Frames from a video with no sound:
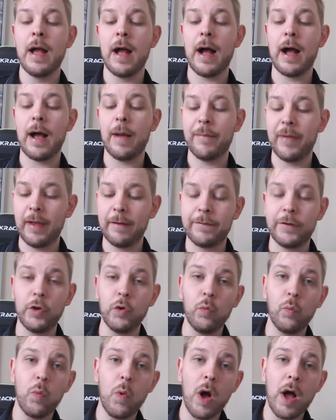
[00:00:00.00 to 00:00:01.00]
If
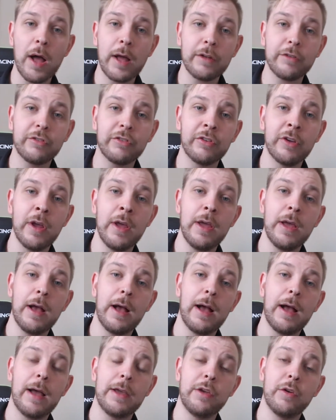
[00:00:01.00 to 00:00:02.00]
you watch
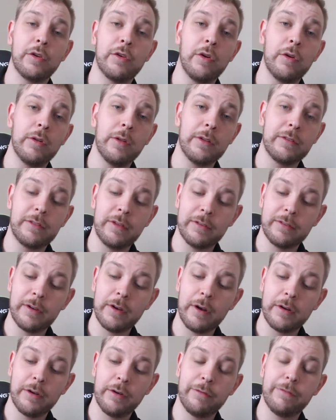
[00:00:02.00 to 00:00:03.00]
your Google
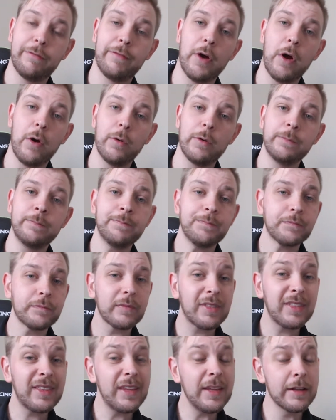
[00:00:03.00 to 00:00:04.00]
Assistant on your phone,
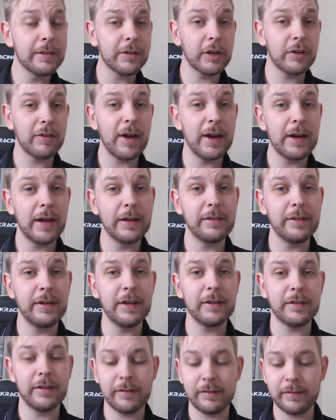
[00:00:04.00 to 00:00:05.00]
it's a great
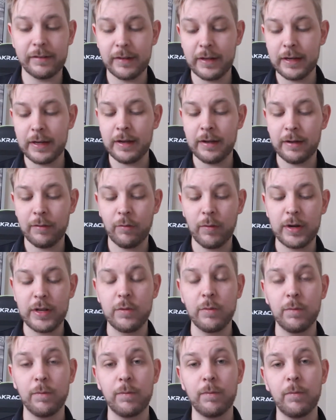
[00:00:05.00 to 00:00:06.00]
idea to see when
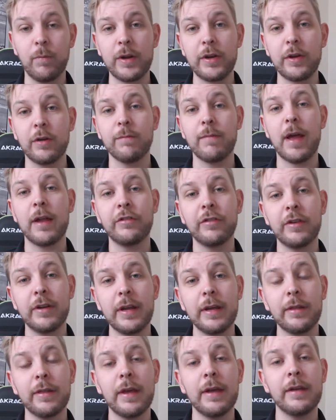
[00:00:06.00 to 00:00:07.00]
you're
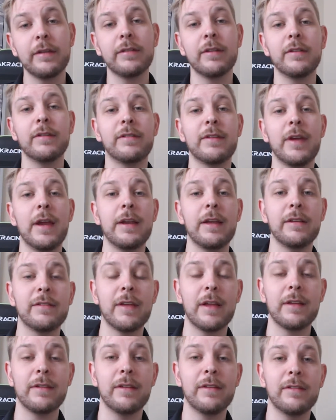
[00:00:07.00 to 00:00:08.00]
mentioning things and stating
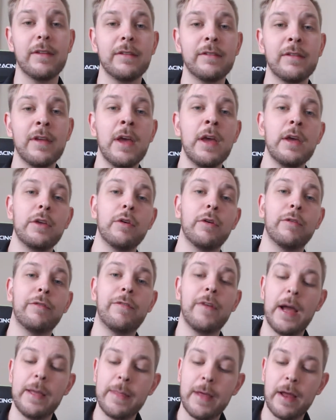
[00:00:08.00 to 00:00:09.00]
sentences, you'll
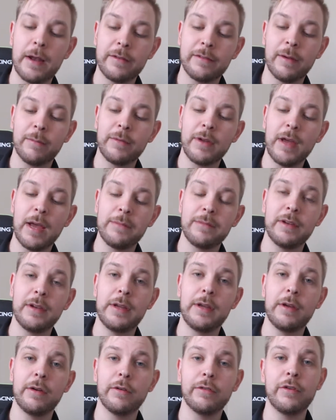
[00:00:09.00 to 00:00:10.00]
find that sometimes it
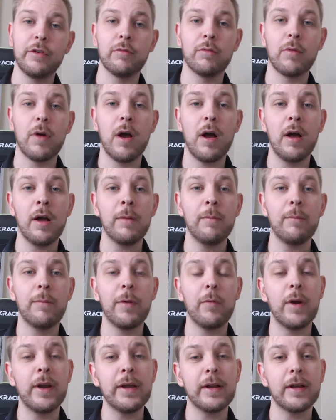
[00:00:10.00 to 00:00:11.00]
hears you wrong,
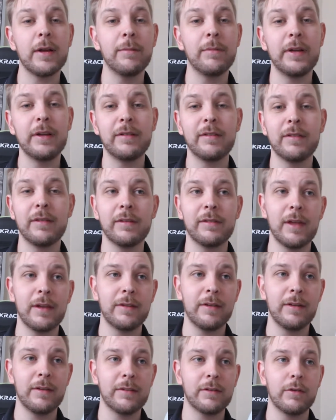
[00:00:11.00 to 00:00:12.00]
but when it completes the
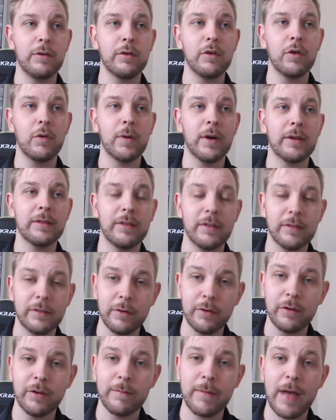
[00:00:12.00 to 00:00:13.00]
sentence, Google works its
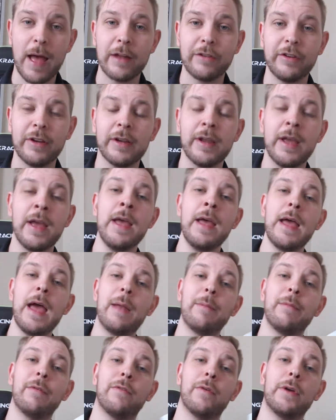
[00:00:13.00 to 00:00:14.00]
Google magic,
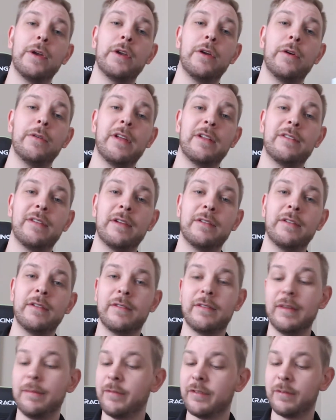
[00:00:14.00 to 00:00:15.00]
and before you know it, that
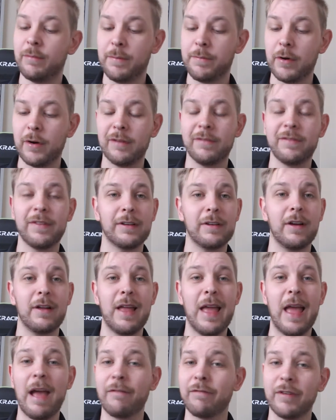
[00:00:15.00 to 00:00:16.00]
sentence seems to be perfect
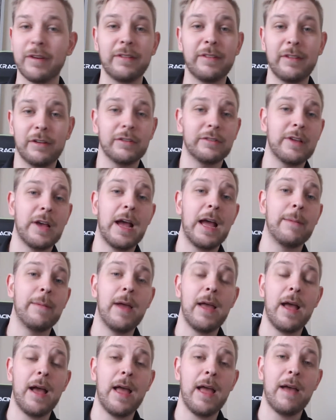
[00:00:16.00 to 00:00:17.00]
every single time.
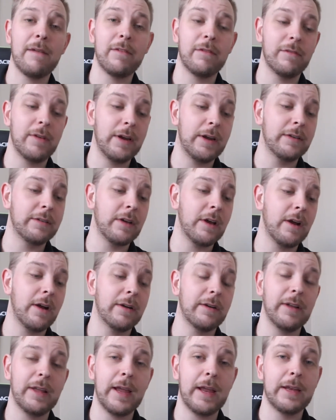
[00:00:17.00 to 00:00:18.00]
I haven't ran into
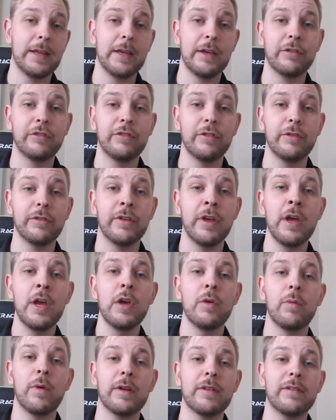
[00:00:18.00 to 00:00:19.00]
hardly any issues
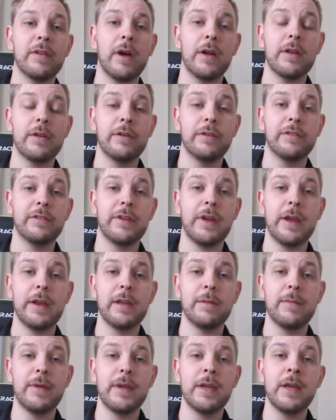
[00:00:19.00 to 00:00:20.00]
where it's not
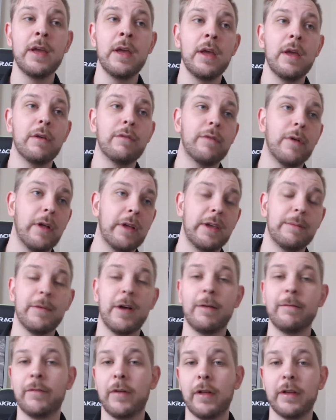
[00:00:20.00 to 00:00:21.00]
understanding me, volume
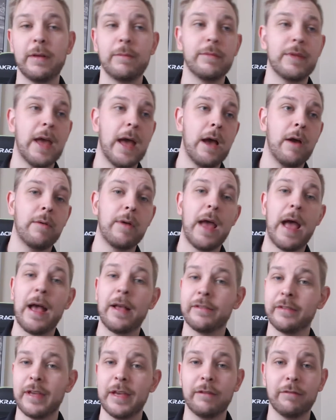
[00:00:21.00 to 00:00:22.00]
up, volume down,
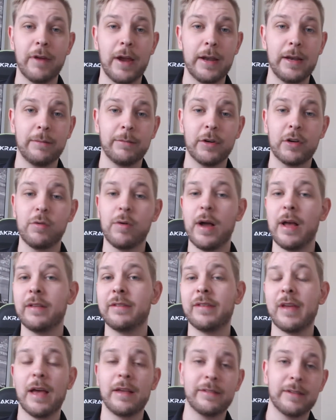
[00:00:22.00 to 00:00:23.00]
asking random
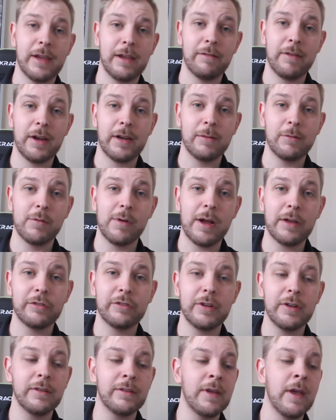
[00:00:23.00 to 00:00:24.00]
requests, asking random
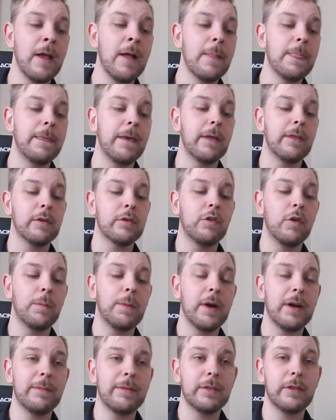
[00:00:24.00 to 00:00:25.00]
questions. The other cool
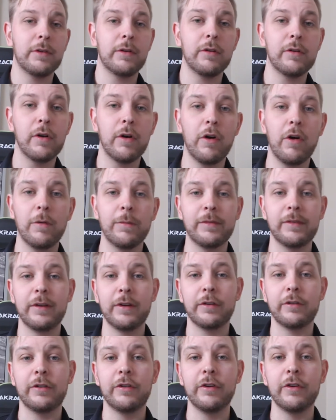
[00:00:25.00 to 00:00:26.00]
part about the Google Homes
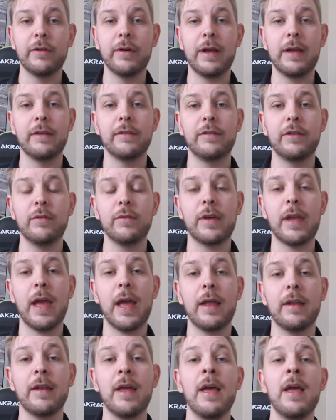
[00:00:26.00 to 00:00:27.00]
here too is you
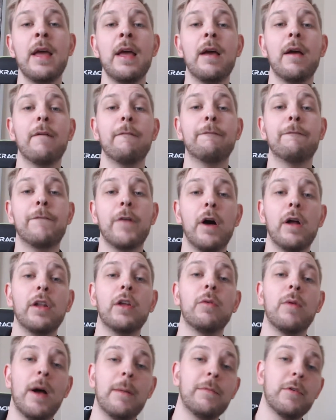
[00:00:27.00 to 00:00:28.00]
can
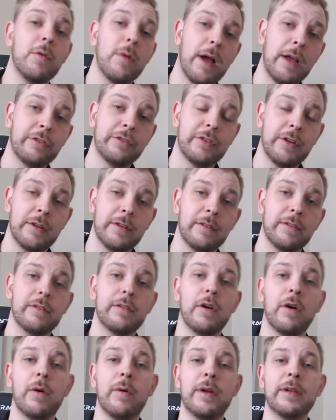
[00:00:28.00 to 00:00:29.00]
follow-up questions.
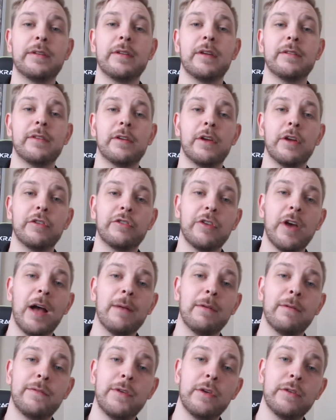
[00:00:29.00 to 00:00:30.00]
So it does a good
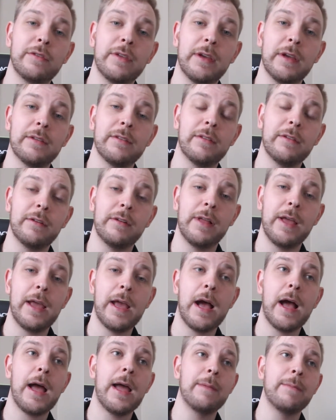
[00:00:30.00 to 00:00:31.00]
job of using its little
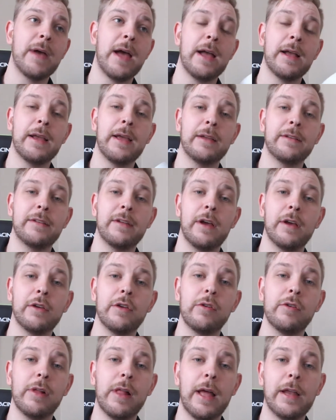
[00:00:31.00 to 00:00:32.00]
AI back at
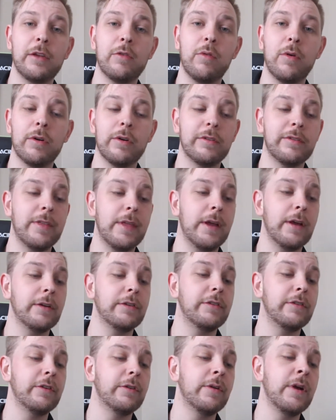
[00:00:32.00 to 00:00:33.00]
Google headquarters there
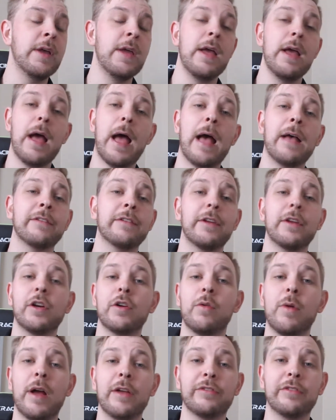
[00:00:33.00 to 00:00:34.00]
to ask it a
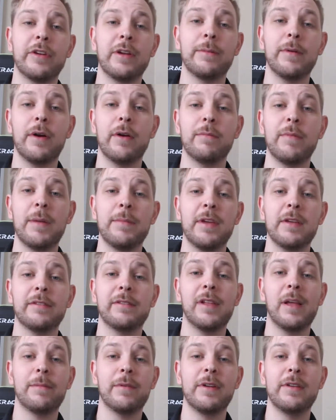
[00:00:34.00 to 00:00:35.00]
question about maybe a
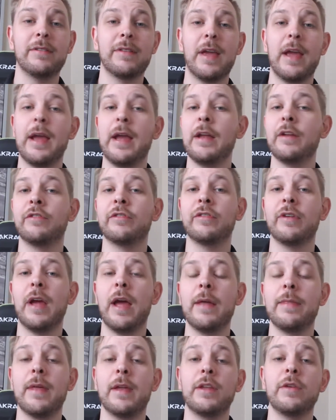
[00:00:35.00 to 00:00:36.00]
celebrity's age,
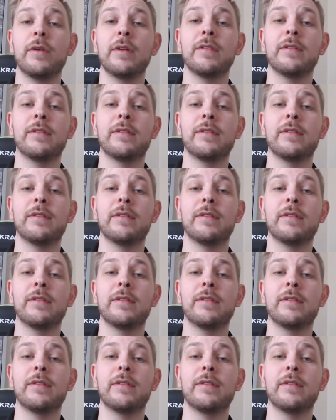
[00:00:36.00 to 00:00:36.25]
and then you can